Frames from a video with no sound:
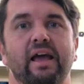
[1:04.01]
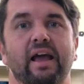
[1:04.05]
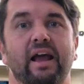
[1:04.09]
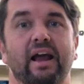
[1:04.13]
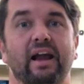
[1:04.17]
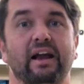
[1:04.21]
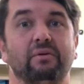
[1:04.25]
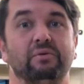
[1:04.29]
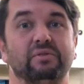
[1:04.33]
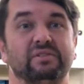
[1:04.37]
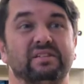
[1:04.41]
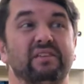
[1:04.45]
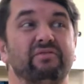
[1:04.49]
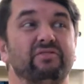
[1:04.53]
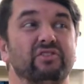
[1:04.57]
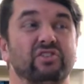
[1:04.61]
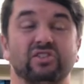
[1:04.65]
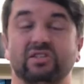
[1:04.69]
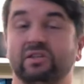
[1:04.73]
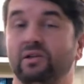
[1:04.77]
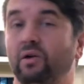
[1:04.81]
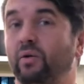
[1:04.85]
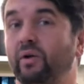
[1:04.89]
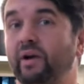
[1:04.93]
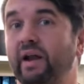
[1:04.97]
and it was even
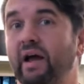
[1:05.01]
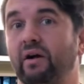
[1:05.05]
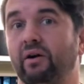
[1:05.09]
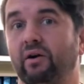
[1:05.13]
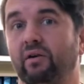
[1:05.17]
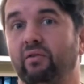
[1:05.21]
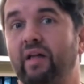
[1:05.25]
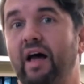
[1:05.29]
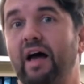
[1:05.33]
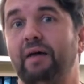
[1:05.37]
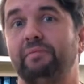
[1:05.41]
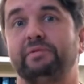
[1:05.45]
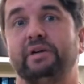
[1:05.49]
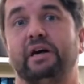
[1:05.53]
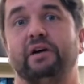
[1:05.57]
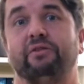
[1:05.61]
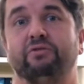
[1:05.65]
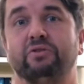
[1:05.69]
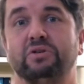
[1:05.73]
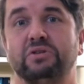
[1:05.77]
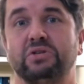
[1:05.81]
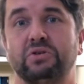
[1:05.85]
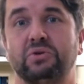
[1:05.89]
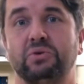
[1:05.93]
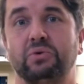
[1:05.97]
slowing down her laptop
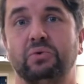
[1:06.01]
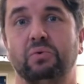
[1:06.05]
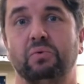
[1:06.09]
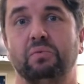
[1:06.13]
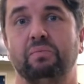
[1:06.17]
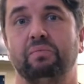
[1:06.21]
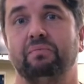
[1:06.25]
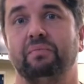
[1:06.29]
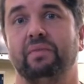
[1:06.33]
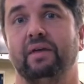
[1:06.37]
for school.